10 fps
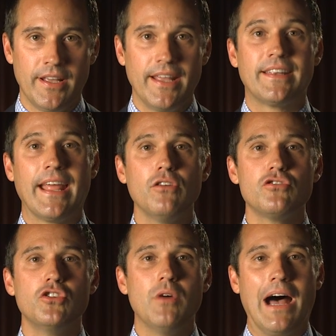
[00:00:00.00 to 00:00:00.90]
It
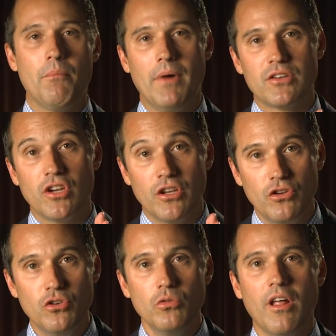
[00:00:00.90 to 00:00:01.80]
tells you how much
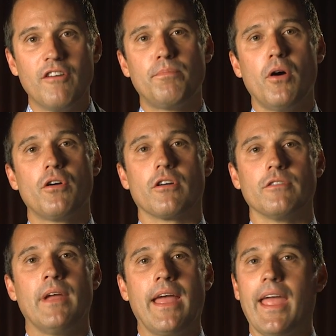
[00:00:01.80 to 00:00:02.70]
you love
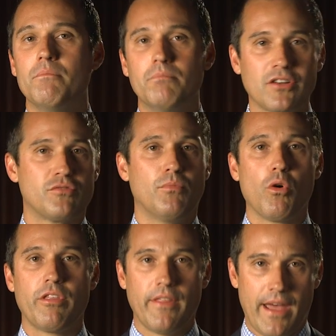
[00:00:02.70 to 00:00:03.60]
poker and much
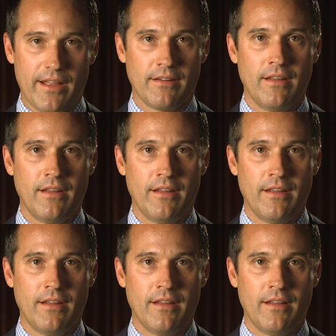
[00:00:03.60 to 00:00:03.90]
more than that.